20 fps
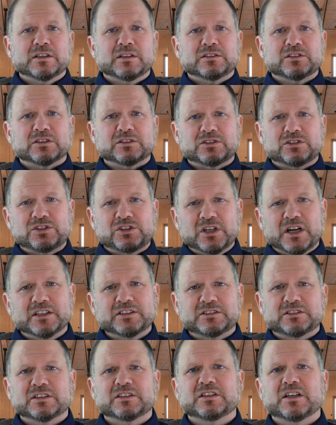to
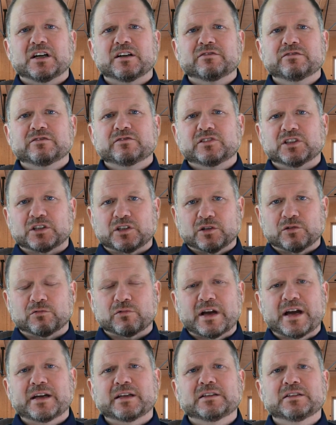just enough to
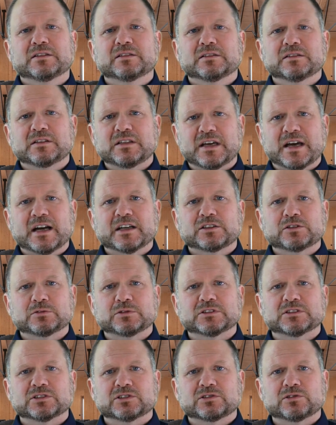correct the actual
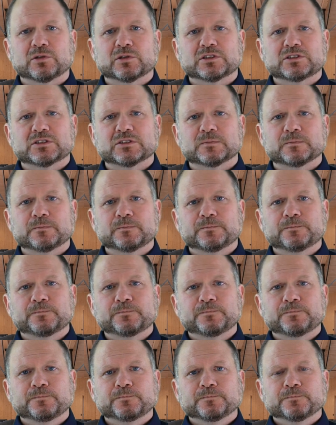distortion.
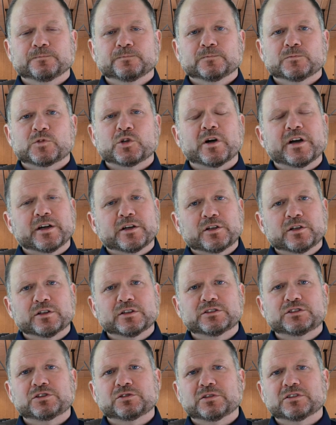So I
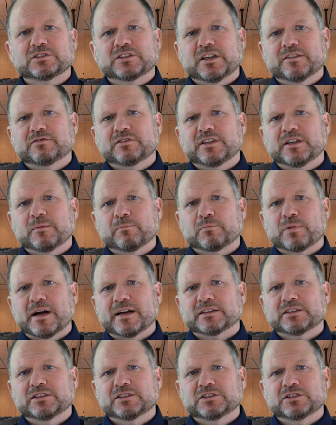encourage you as FDM
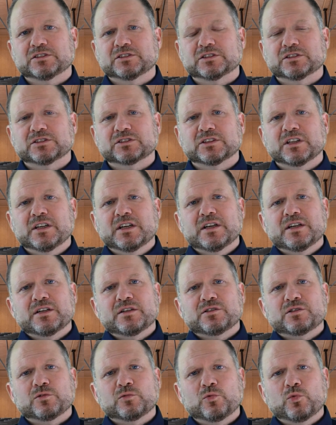practitioners
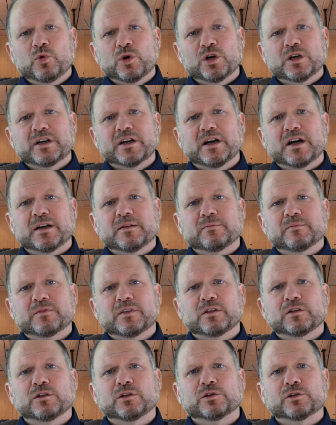to work on
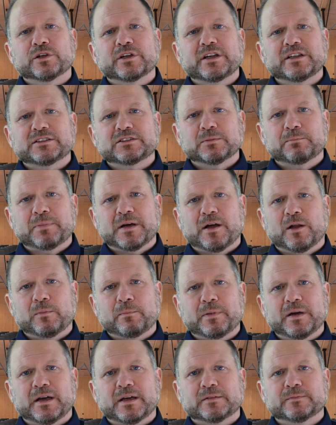learning to
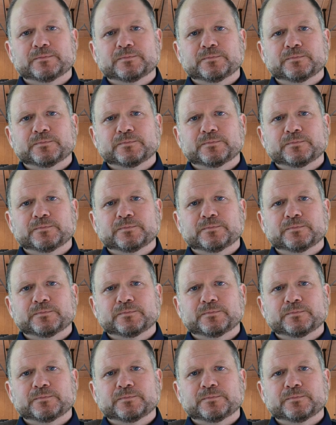palpate.